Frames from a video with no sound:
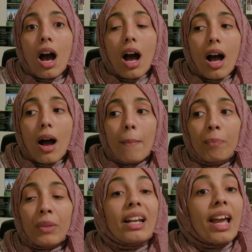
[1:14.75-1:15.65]

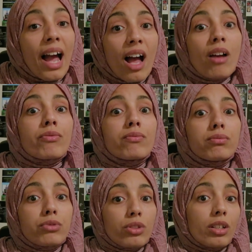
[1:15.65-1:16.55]
Um, and I have
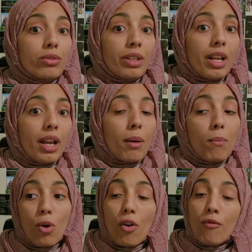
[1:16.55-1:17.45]
started reading
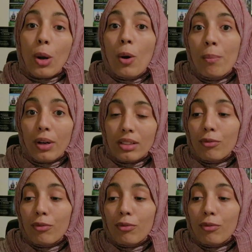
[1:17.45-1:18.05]
more of my own books.